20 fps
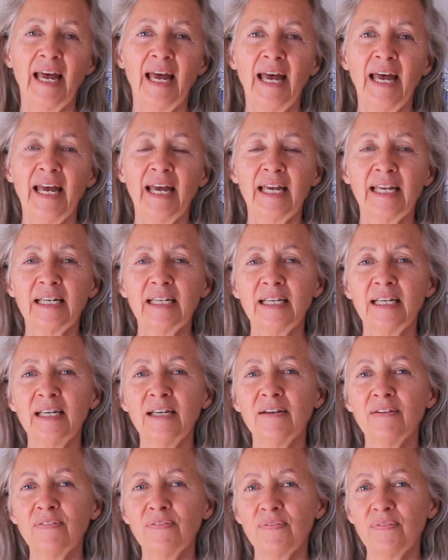and
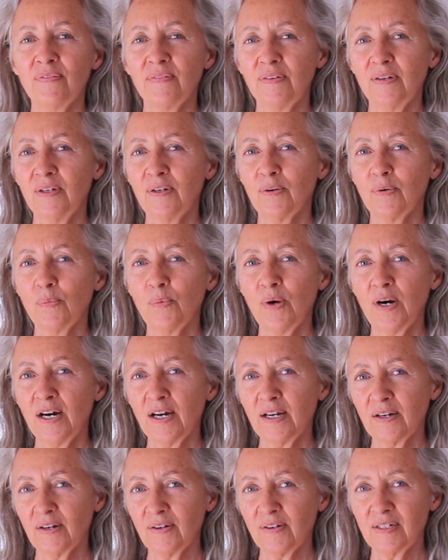if your
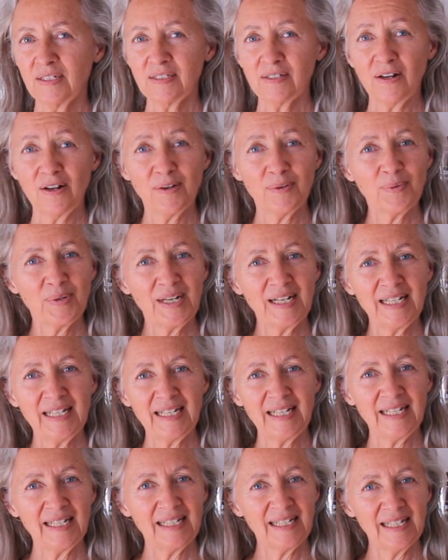water is
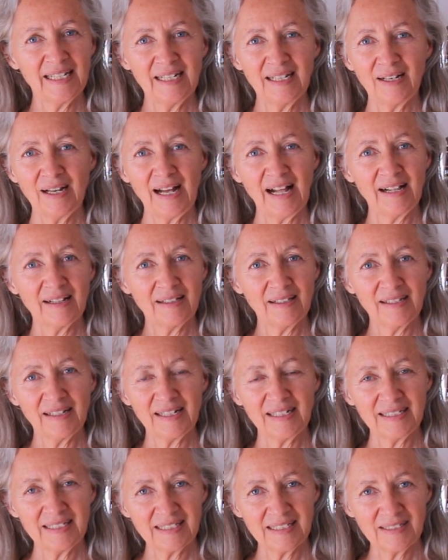already
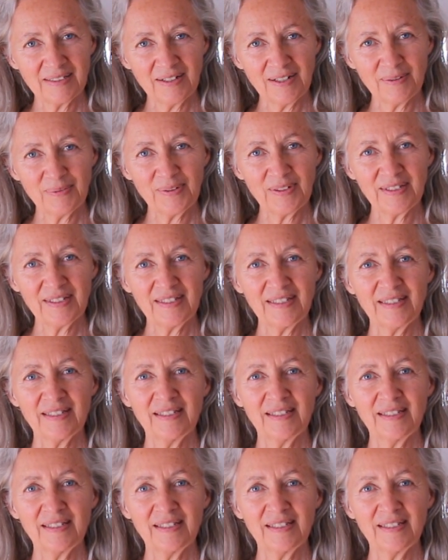alkaline to start with,